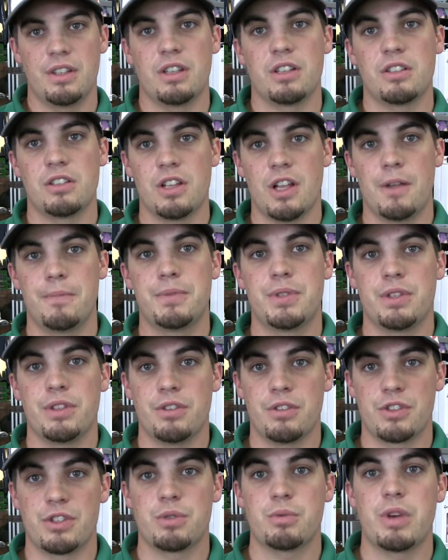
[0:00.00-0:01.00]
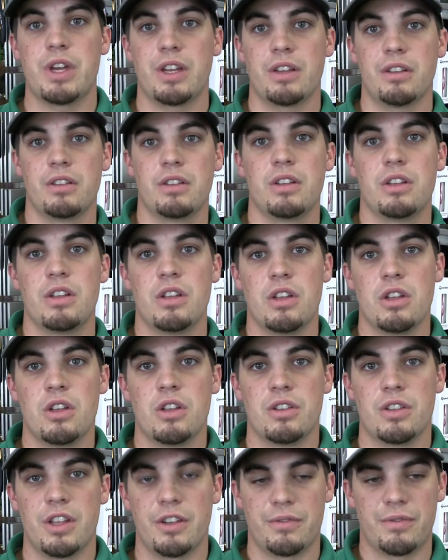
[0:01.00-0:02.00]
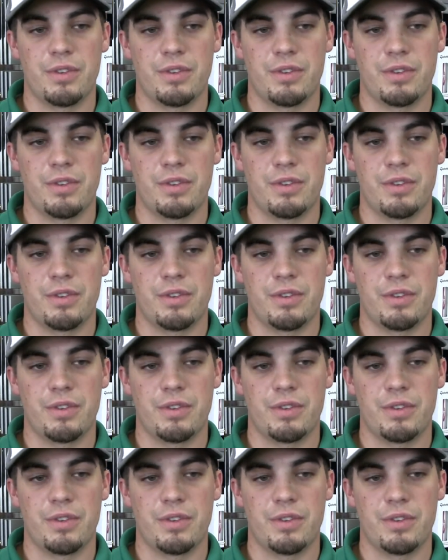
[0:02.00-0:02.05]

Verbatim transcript: a club to your swing. Like,